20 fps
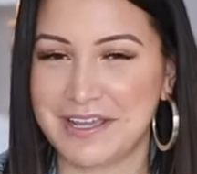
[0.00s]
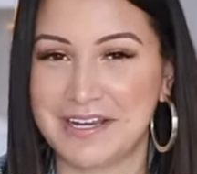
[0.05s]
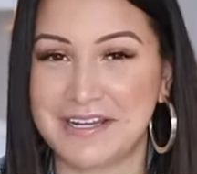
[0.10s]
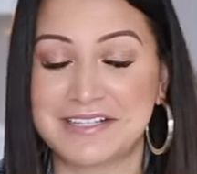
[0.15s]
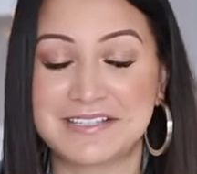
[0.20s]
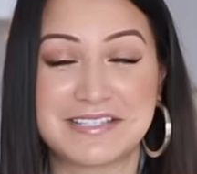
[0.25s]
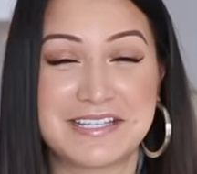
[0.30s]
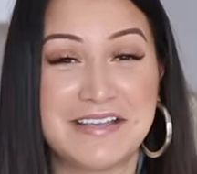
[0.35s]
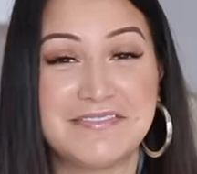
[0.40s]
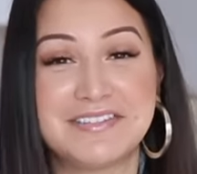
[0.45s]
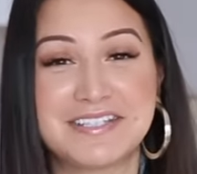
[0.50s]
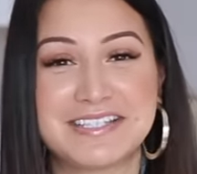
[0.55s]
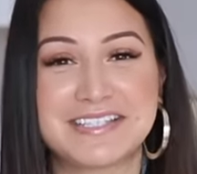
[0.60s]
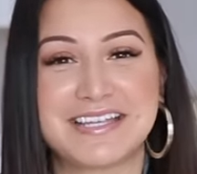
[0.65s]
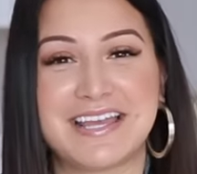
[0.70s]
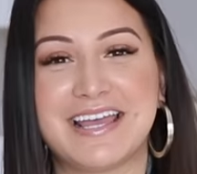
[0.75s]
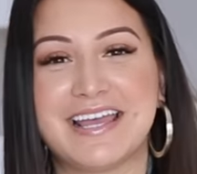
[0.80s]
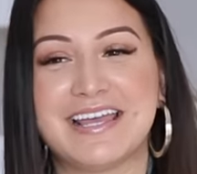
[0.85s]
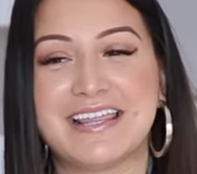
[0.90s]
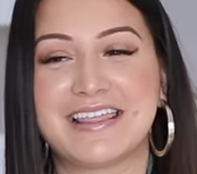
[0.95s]
it is safe to
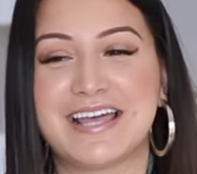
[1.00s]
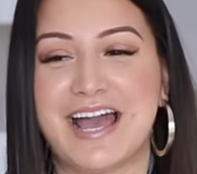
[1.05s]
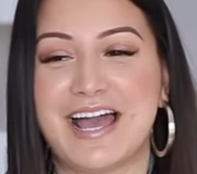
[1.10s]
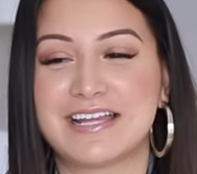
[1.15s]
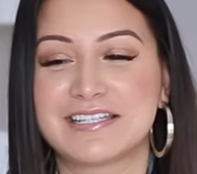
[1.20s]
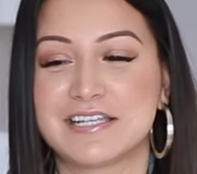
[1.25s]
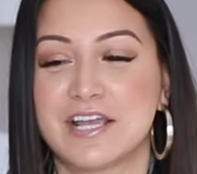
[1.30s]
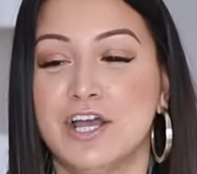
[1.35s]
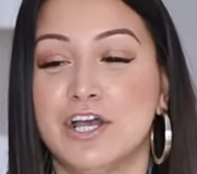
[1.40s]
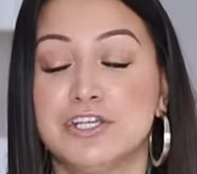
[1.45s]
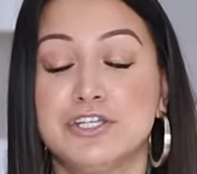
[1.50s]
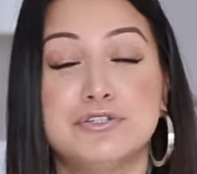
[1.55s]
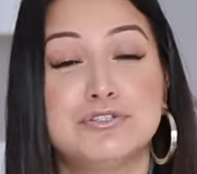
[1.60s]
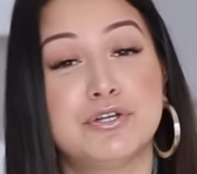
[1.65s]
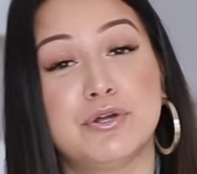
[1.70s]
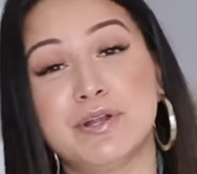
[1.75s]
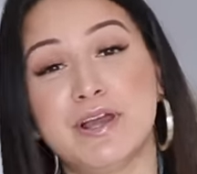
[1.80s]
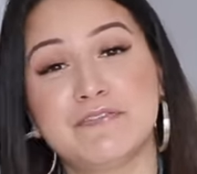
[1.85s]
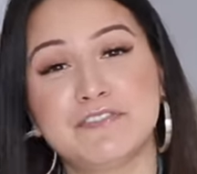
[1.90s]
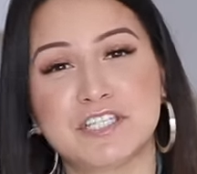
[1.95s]
say that you
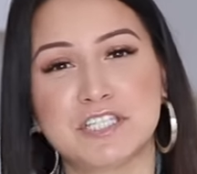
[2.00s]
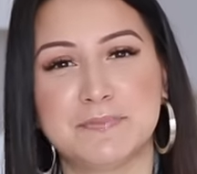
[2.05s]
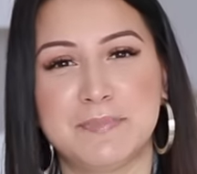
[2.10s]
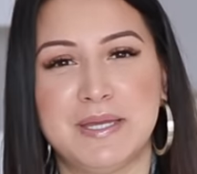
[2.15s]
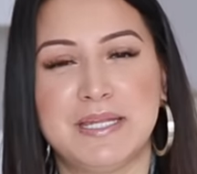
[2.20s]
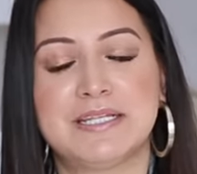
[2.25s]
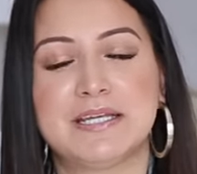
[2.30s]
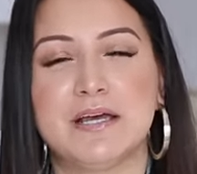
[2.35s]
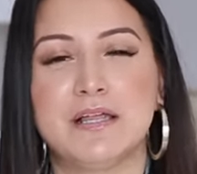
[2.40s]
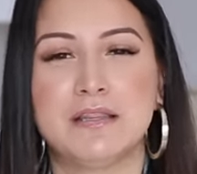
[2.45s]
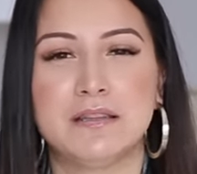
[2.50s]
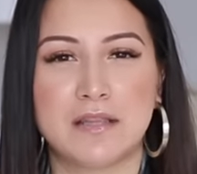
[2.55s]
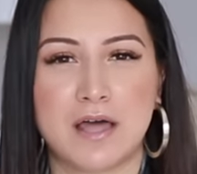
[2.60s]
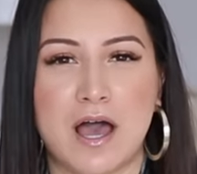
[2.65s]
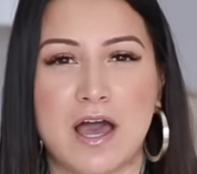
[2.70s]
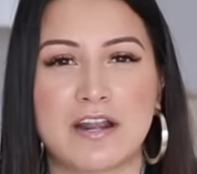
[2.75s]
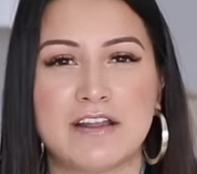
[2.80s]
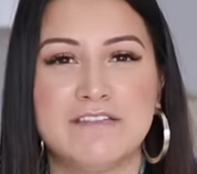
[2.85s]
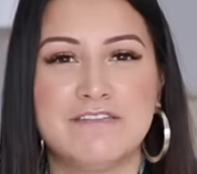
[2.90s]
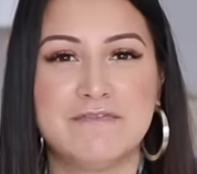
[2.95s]
don't have to spend a
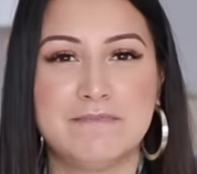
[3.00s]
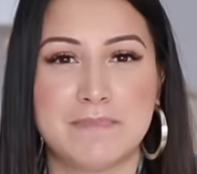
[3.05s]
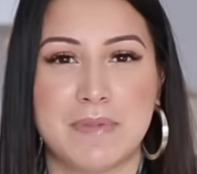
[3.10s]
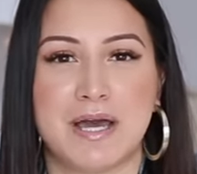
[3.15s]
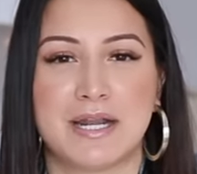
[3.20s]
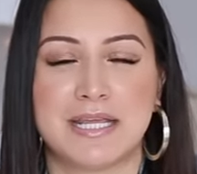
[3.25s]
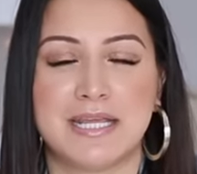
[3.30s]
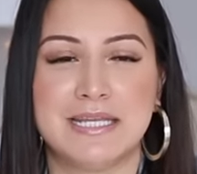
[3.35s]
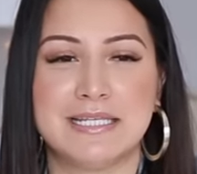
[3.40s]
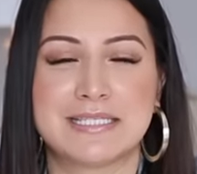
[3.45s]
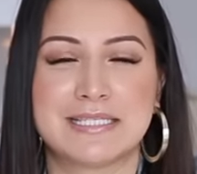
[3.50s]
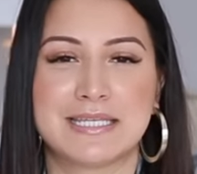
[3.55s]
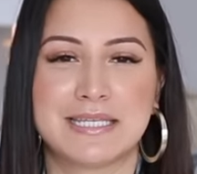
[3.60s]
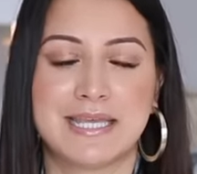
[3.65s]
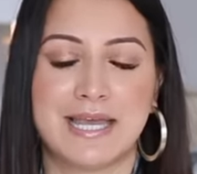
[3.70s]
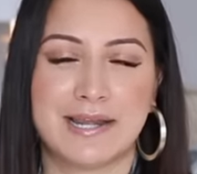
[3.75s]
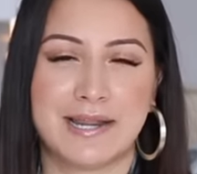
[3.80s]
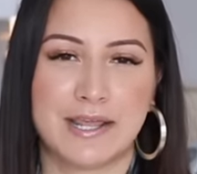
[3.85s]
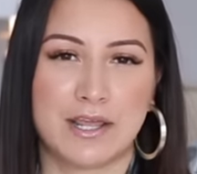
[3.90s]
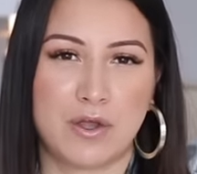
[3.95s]
lot of money to
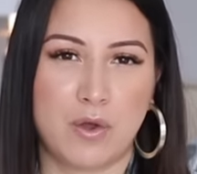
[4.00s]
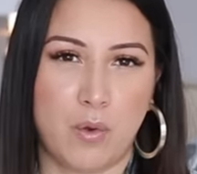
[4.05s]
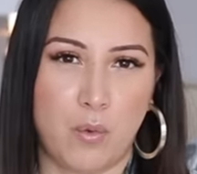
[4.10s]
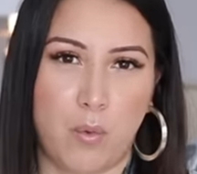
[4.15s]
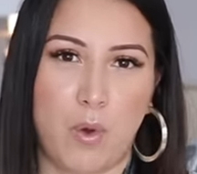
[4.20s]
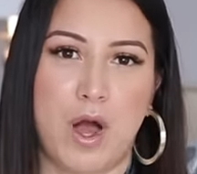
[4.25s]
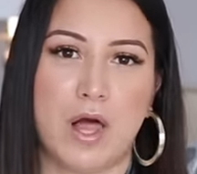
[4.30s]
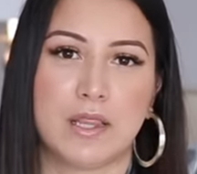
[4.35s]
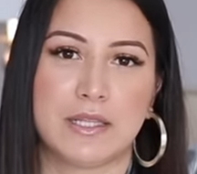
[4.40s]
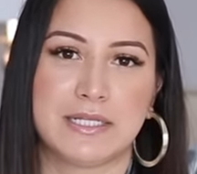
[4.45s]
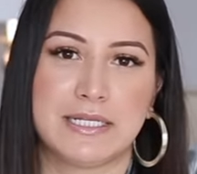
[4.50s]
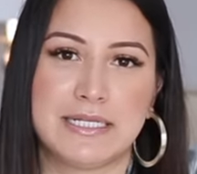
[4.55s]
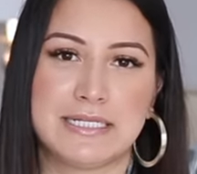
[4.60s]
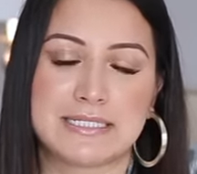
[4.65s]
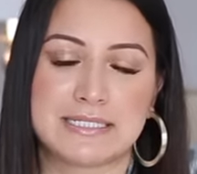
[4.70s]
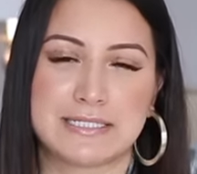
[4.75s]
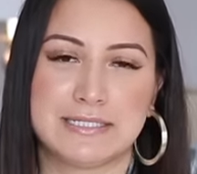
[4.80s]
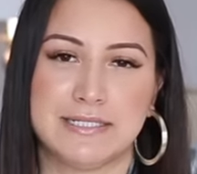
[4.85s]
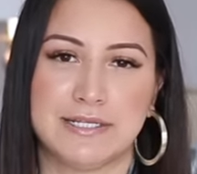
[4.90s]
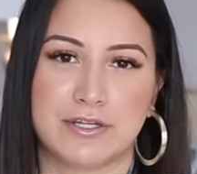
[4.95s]
get a quality
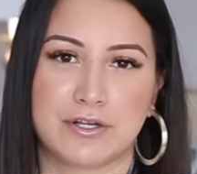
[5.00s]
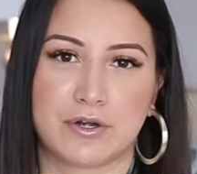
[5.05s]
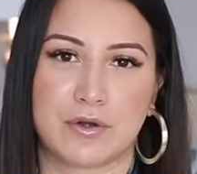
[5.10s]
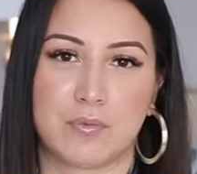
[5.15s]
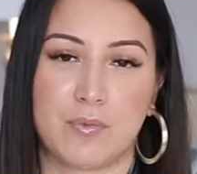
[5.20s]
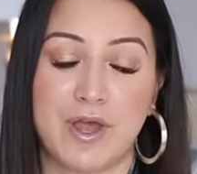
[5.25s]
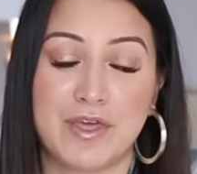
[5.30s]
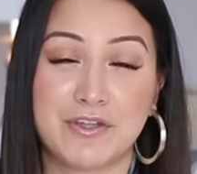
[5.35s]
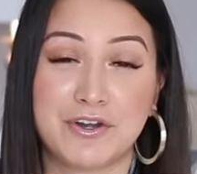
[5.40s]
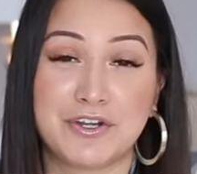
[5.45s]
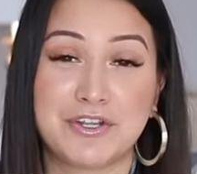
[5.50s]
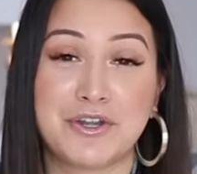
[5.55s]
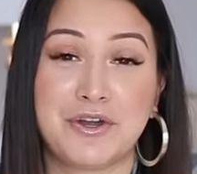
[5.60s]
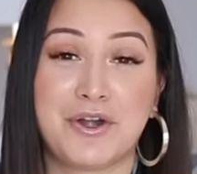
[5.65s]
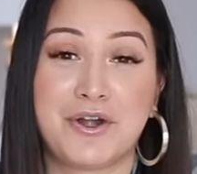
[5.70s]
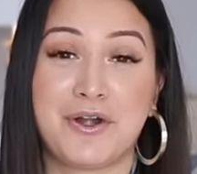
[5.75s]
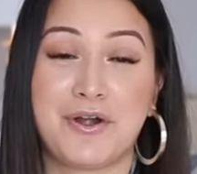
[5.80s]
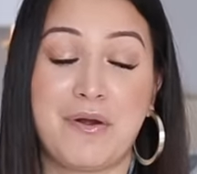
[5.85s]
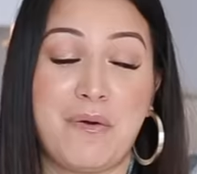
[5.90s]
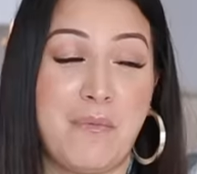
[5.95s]
sneaker. Whether
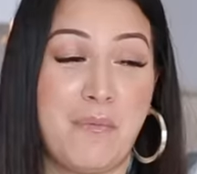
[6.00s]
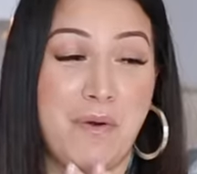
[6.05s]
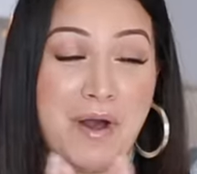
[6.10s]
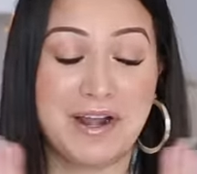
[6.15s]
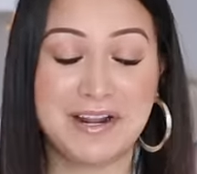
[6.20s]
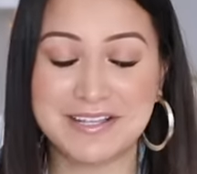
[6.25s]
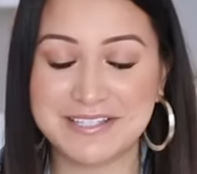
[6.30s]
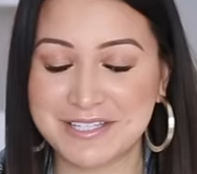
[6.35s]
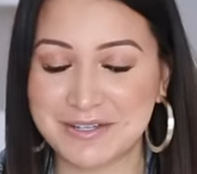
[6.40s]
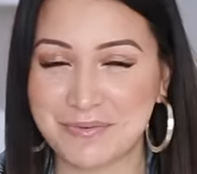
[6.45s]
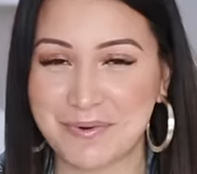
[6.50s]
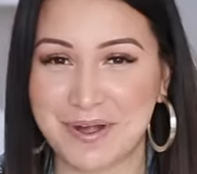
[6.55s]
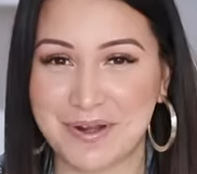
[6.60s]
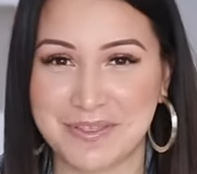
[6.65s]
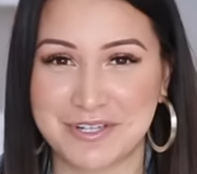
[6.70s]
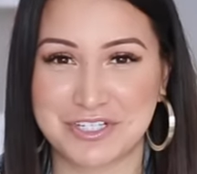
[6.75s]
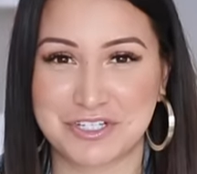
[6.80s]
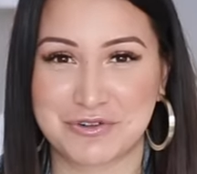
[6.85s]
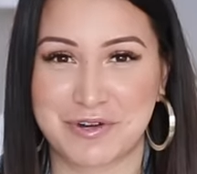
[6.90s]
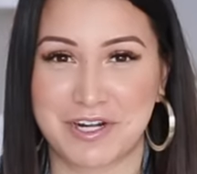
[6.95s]
you're wanting to wear
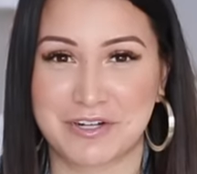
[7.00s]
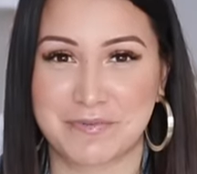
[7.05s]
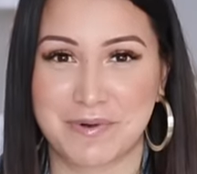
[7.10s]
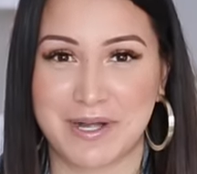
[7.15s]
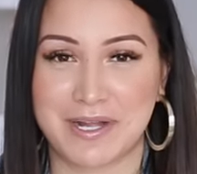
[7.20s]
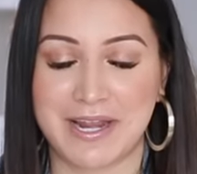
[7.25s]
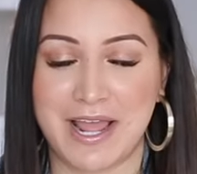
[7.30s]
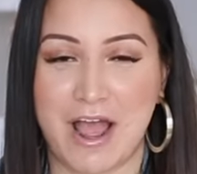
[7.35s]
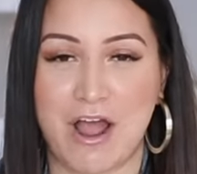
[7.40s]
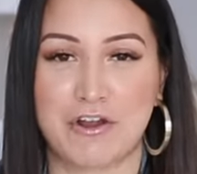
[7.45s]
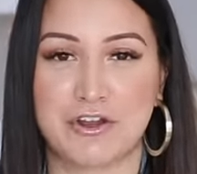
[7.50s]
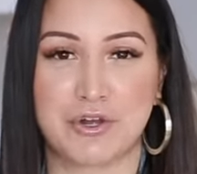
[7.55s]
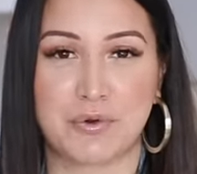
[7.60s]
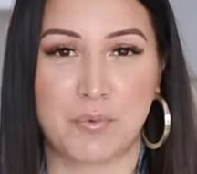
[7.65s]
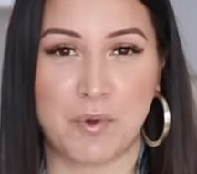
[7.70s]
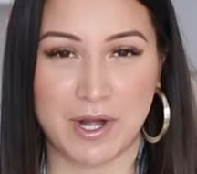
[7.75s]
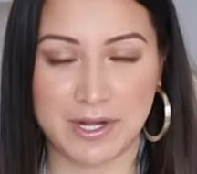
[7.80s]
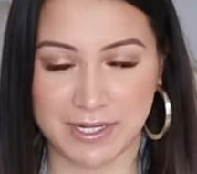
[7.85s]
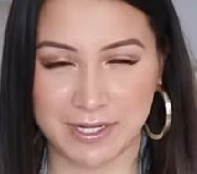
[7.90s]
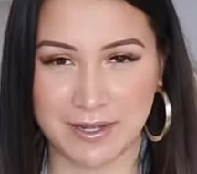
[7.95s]
the trend right now, you're
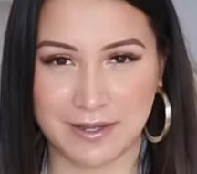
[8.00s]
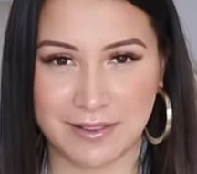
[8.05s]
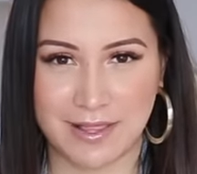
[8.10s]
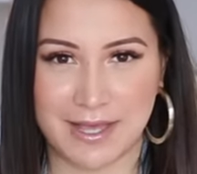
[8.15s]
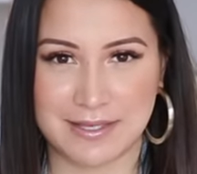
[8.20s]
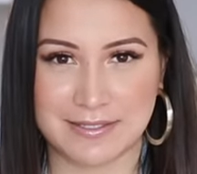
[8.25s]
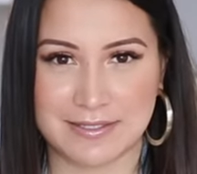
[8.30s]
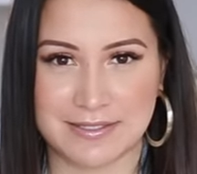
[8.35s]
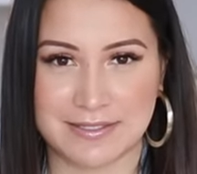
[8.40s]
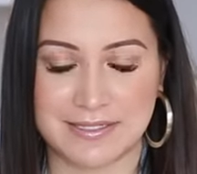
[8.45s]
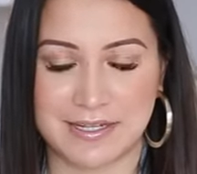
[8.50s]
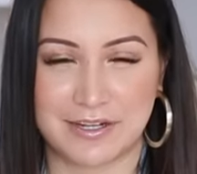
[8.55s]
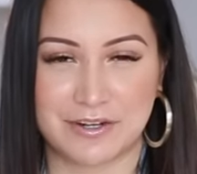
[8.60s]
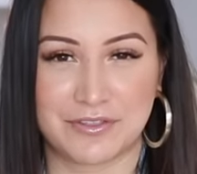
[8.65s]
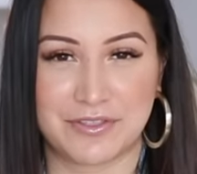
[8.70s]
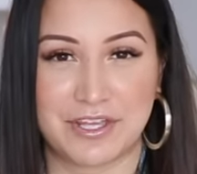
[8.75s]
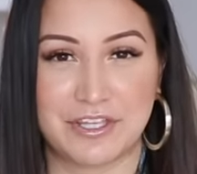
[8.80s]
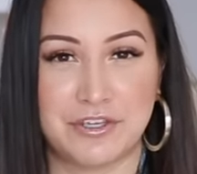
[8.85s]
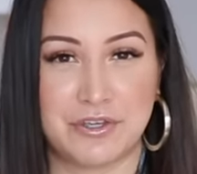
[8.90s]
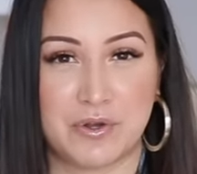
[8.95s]
wanting a classic sneaker
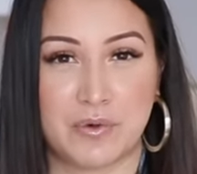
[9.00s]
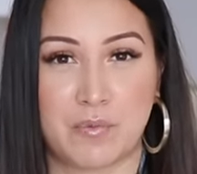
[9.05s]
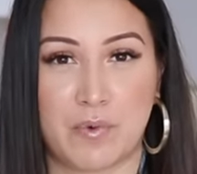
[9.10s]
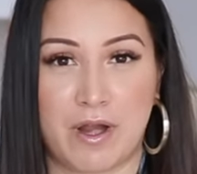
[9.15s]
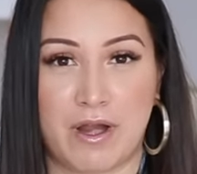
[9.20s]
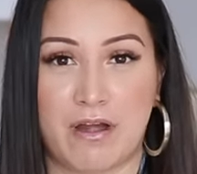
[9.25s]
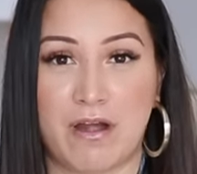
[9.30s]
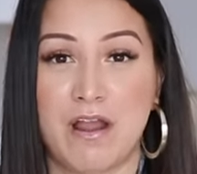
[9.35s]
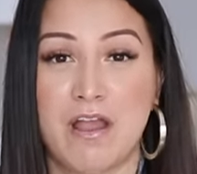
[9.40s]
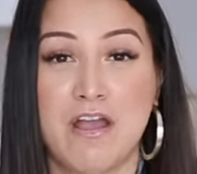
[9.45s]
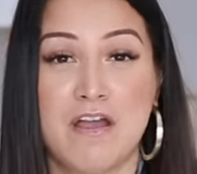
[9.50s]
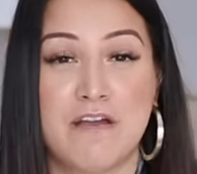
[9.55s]
that you can wear